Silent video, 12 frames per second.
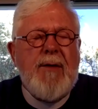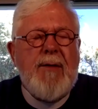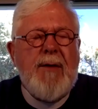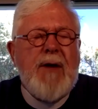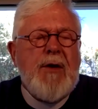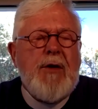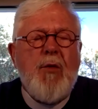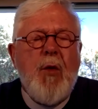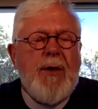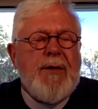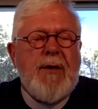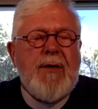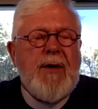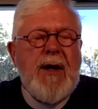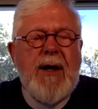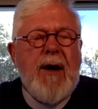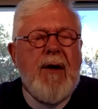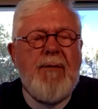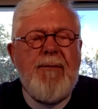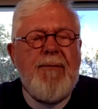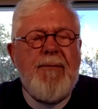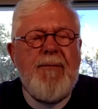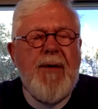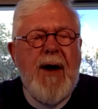that you want to take care of
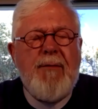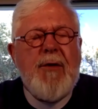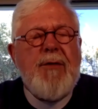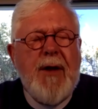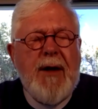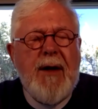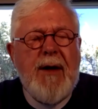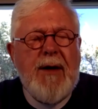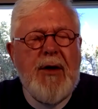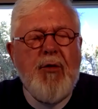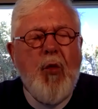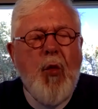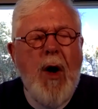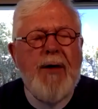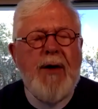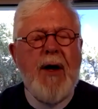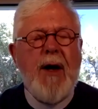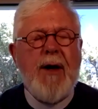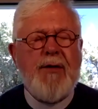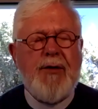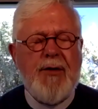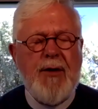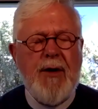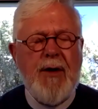everything. You want us